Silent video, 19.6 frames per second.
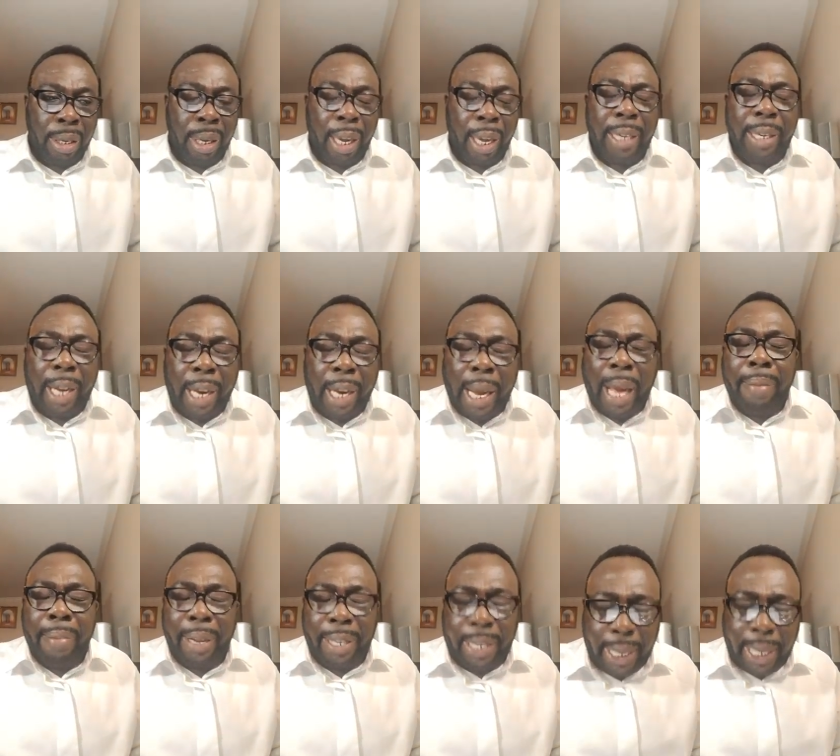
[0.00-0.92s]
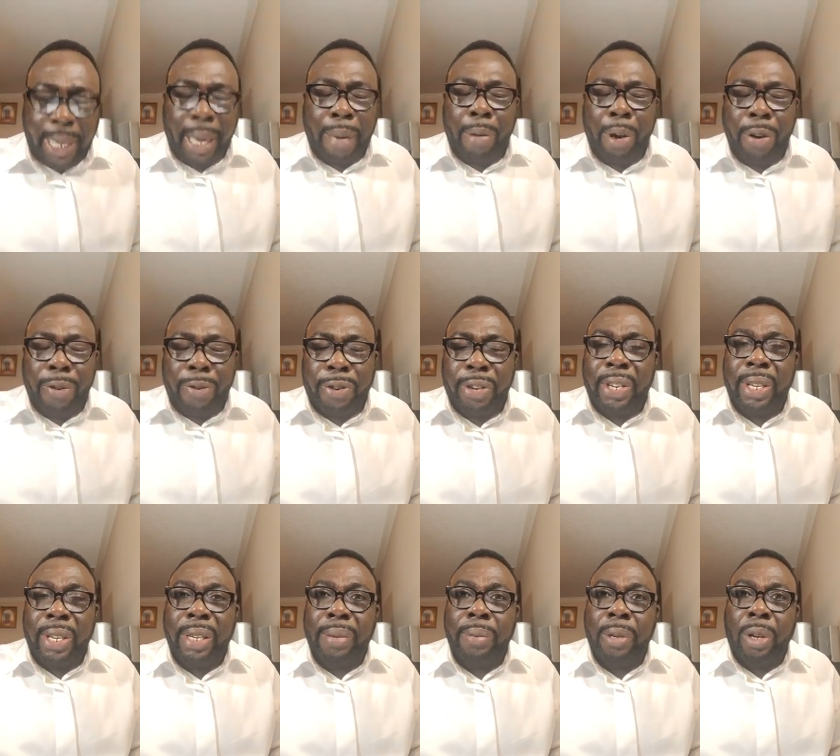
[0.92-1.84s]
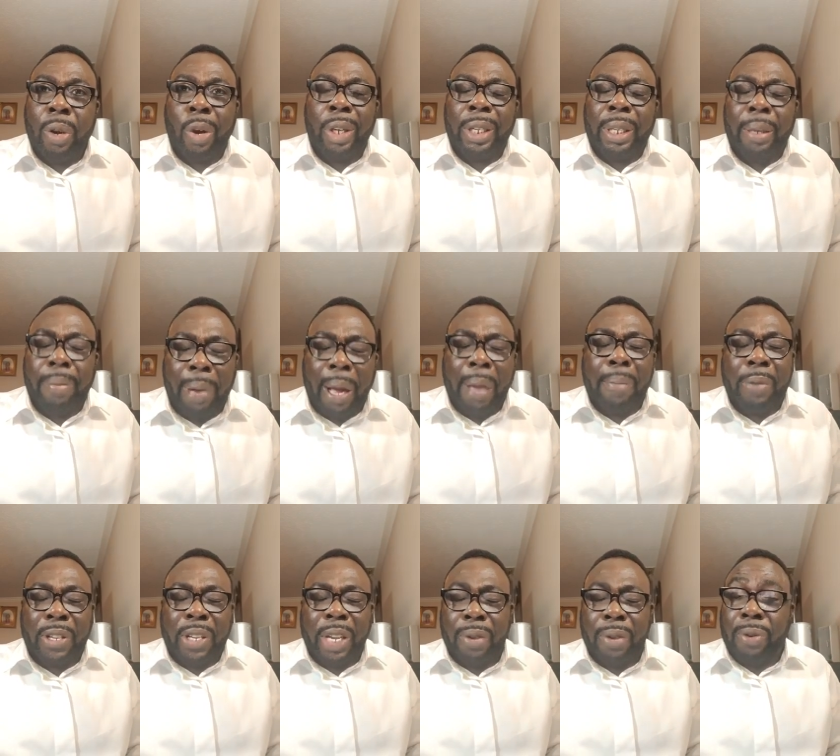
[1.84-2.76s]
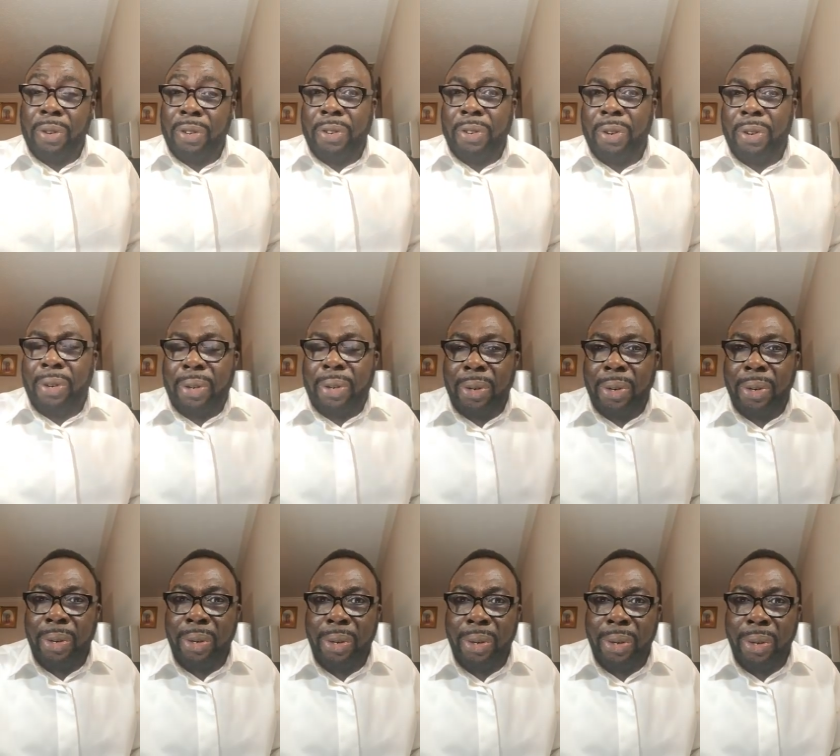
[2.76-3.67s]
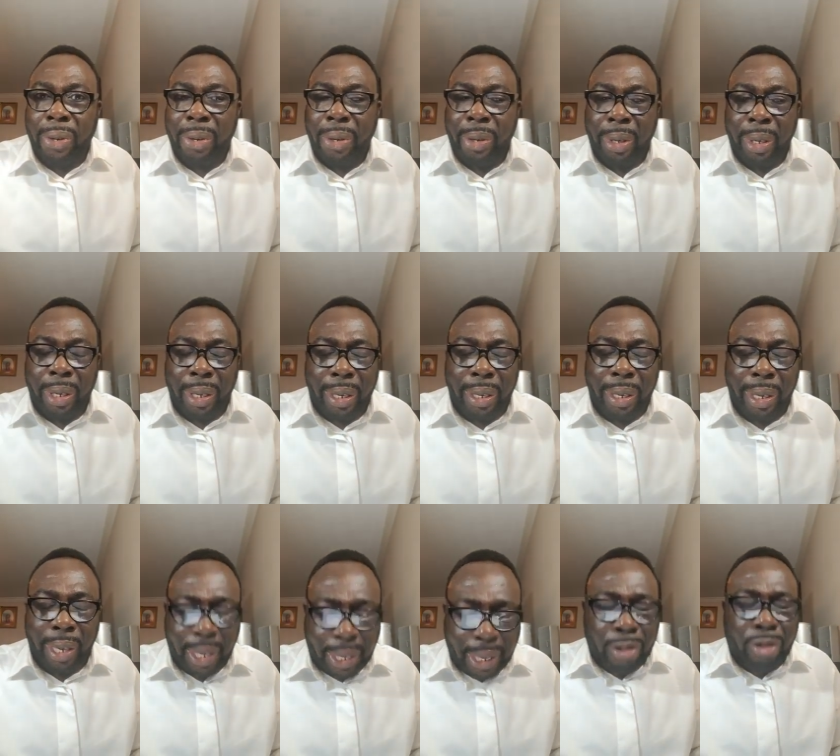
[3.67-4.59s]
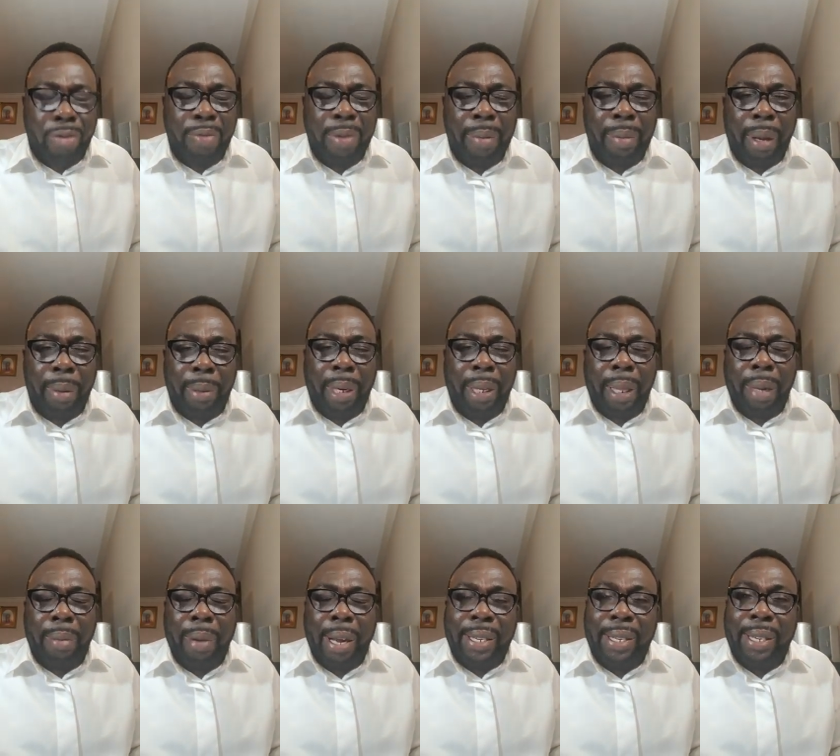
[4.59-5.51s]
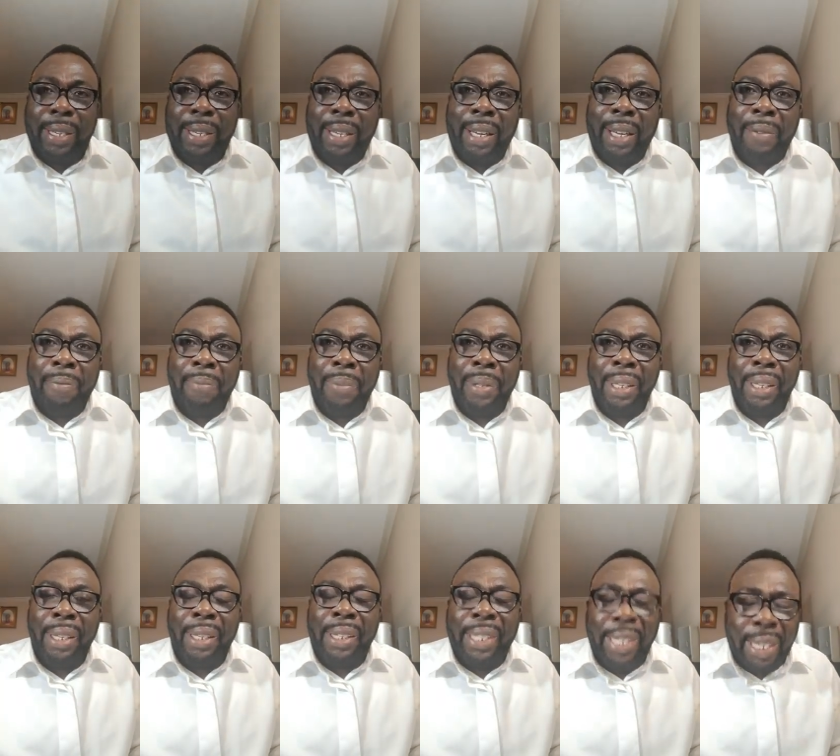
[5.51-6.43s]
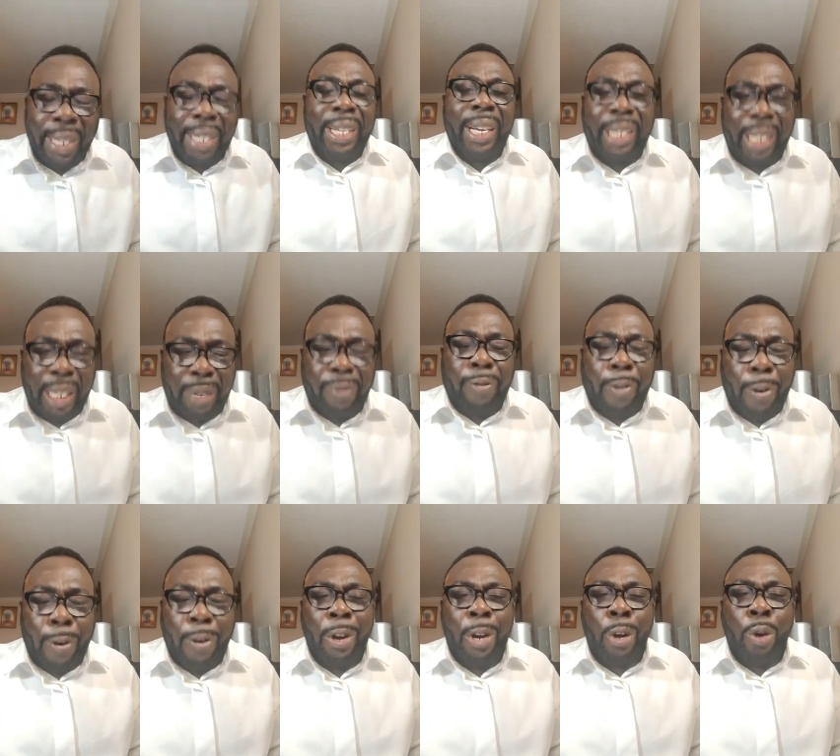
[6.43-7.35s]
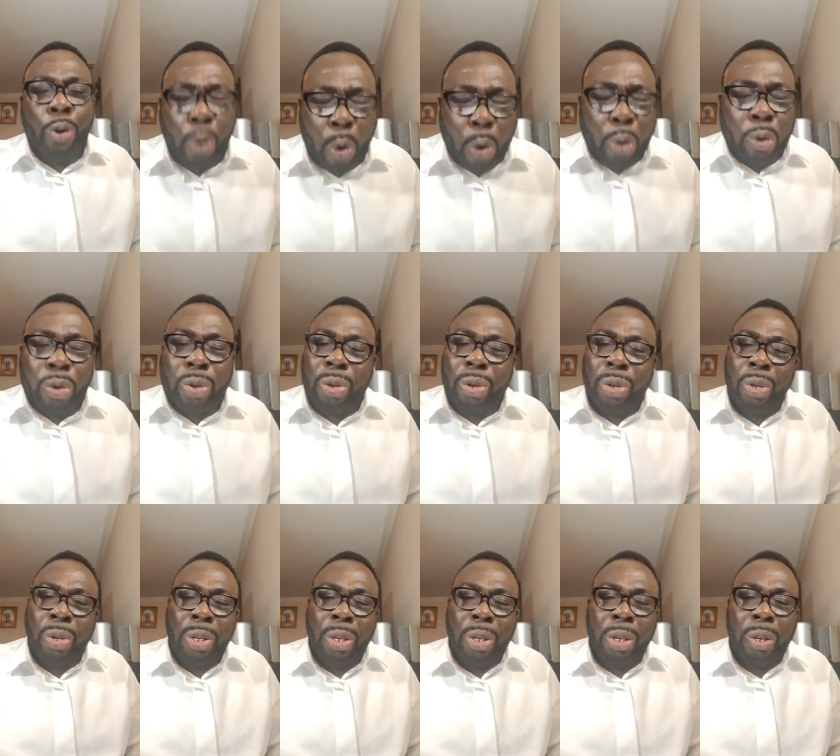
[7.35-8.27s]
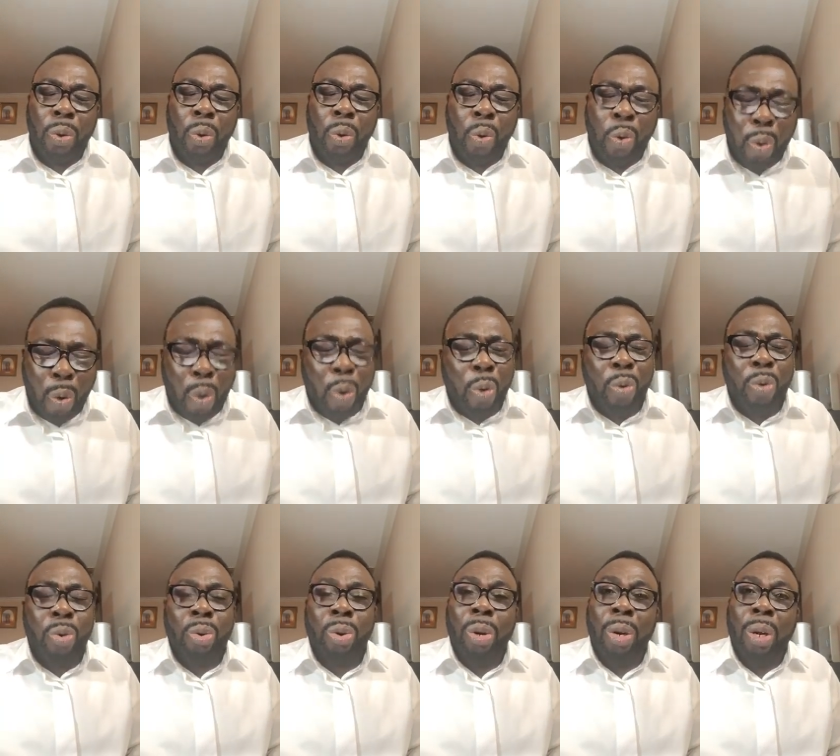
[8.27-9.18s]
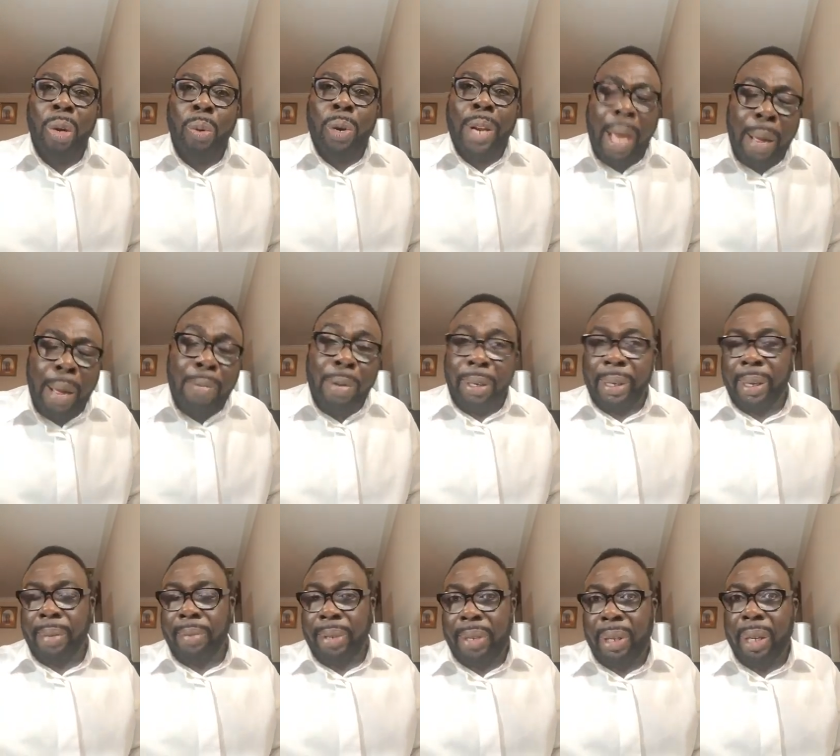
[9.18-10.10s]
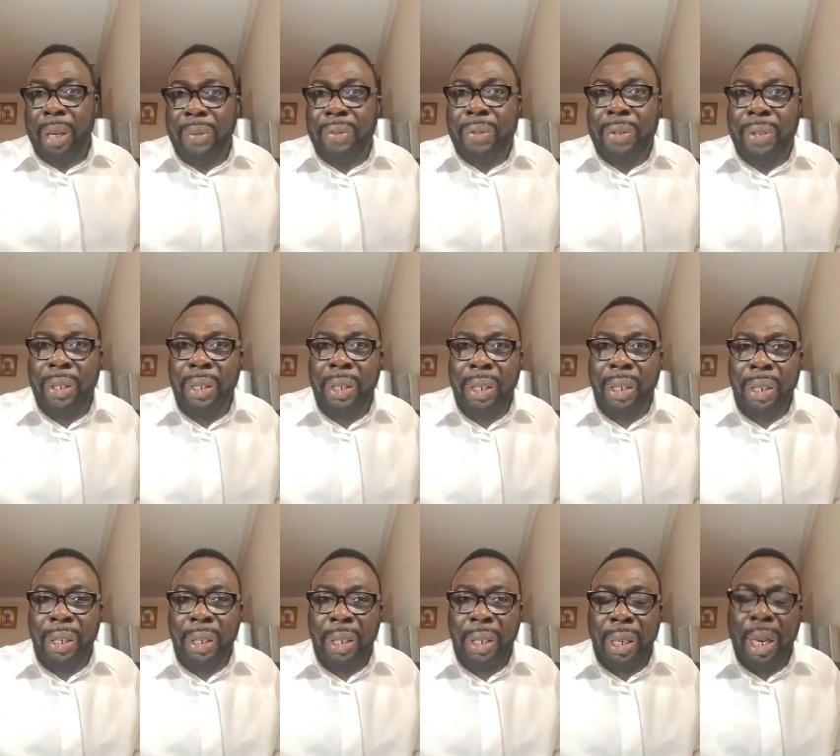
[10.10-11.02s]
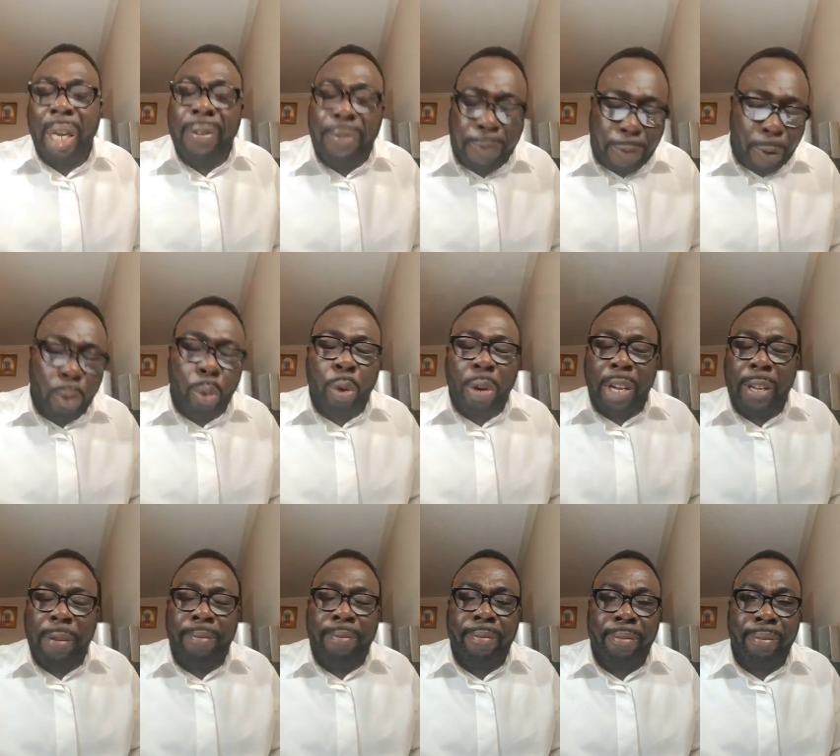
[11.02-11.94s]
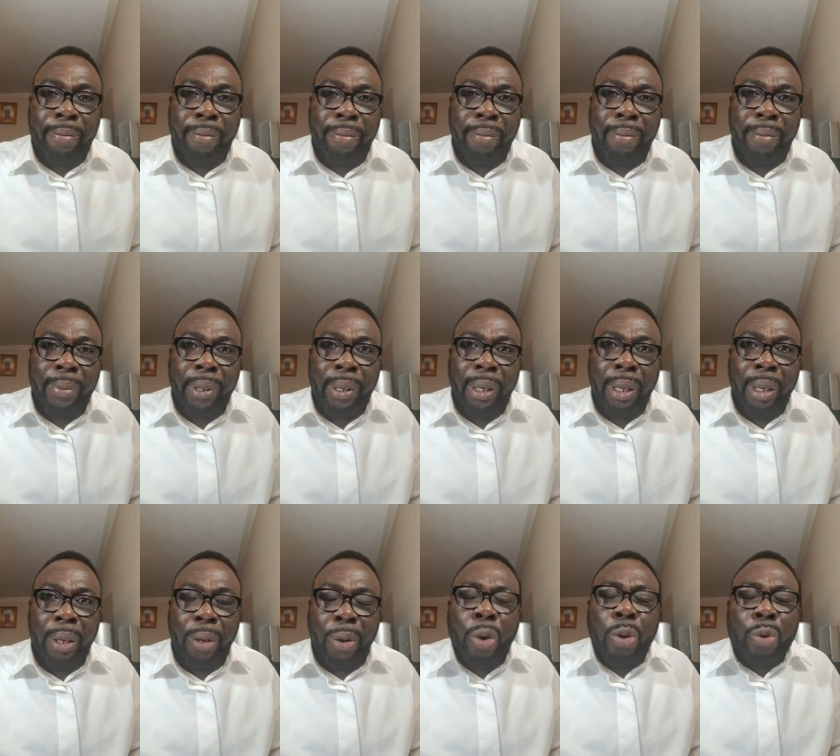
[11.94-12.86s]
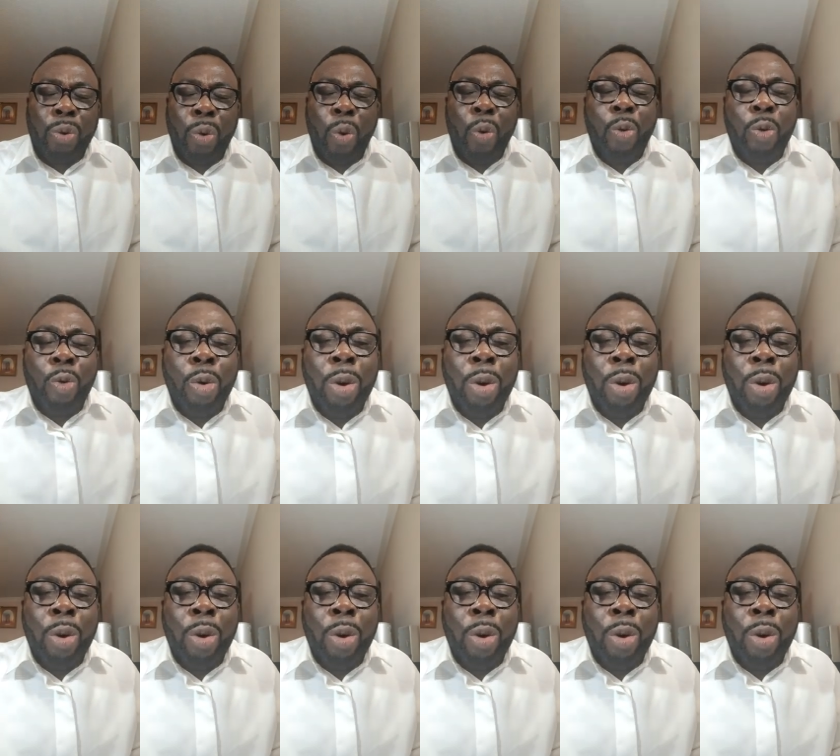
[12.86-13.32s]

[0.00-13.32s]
and climb a sycamore tree because the Bible says he was short. Listen to me, my brother, my sister. Jesus is for those who will humble themselves and follow him. Those who